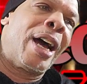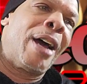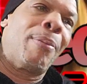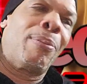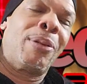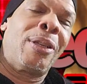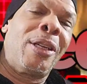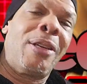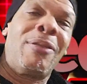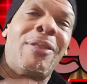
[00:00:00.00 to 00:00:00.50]
I
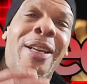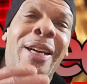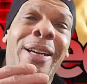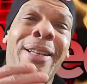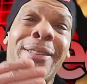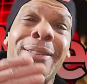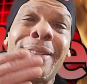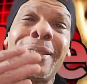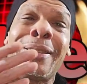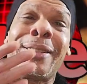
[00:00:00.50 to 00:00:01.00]
believe
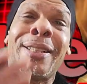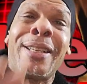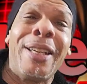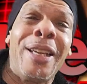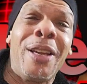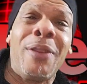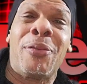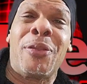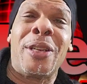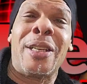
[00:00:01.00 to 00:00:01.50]
that
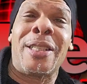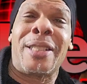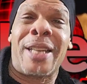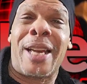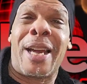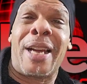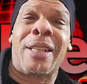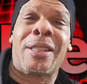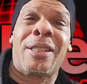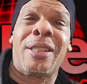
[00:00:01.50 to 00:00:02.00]
Latif is
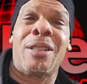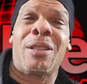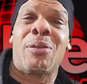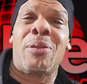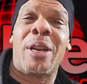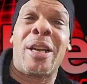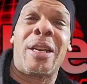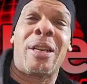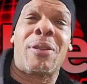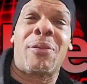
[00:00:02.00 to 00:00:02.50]
actually
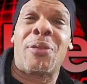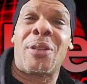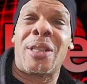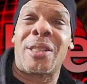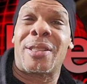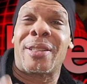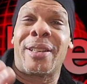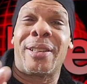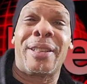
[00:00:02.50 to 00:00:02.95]
creating events,